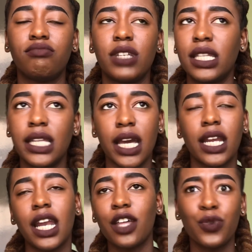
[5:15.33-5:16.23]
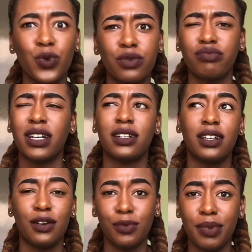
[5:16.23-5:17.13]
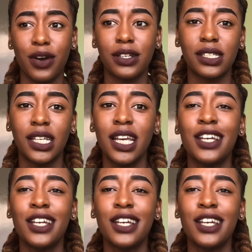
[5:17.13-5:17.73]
did that, and I thought, I'll pass.